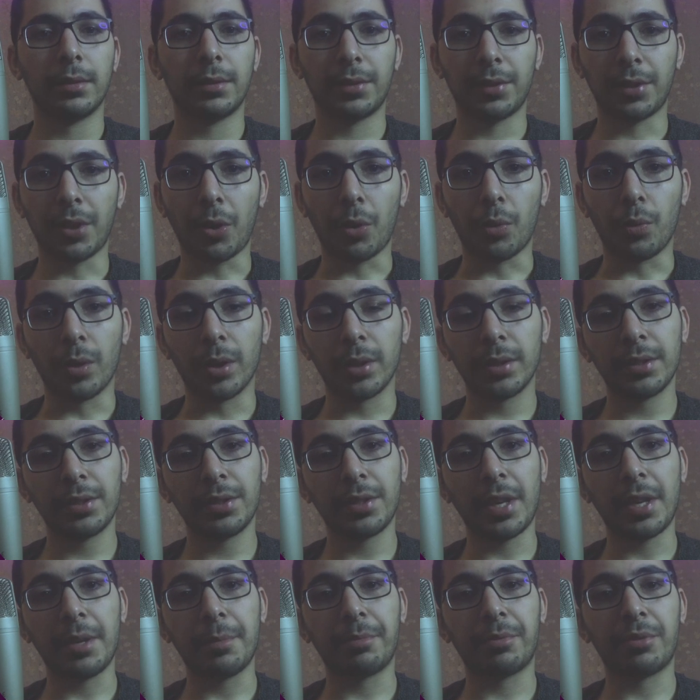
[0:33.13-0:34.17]
So what is
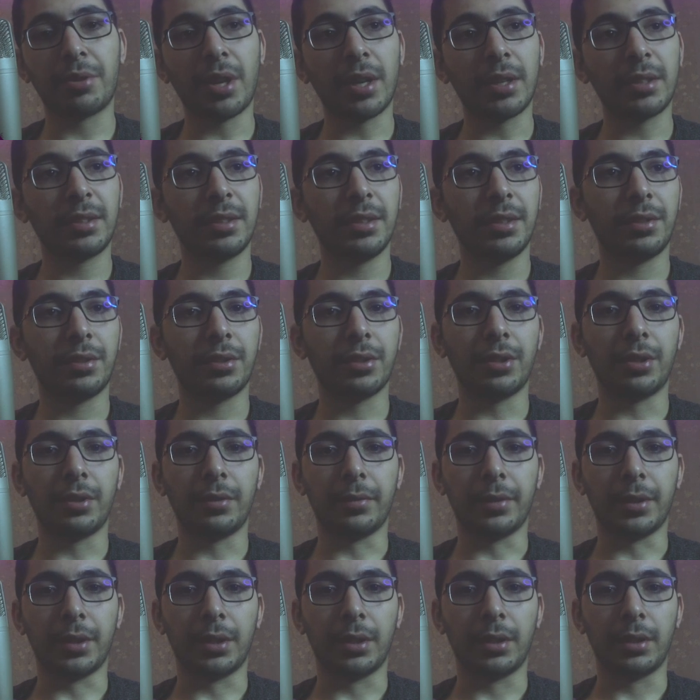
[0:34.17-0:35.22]
a proxy
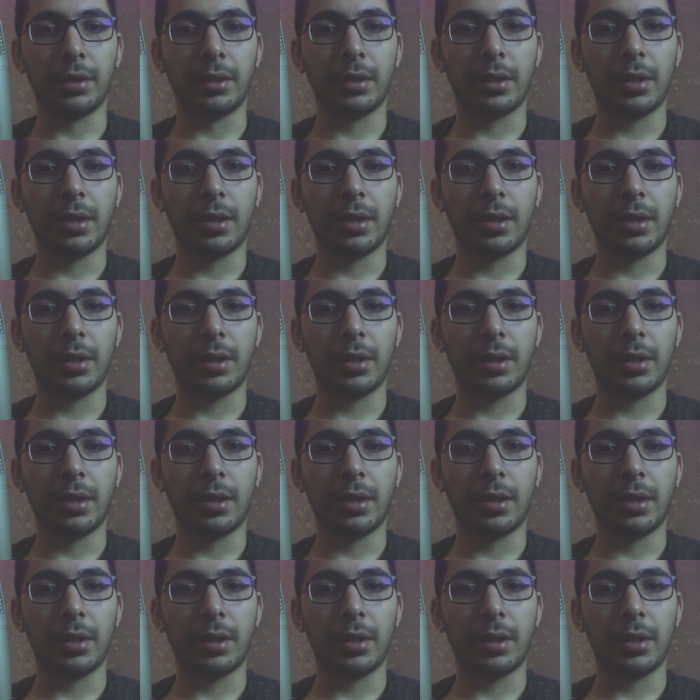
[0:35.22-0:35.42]
server?